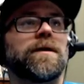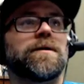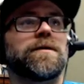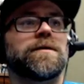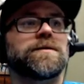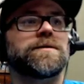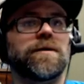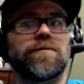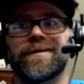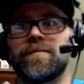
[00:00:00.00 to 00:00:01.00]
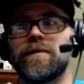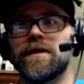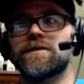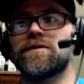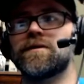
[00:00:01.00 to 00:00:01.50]
It's not really a
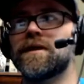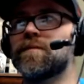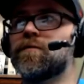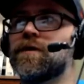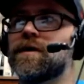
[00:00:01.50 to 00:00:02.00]
mini-sode at that point.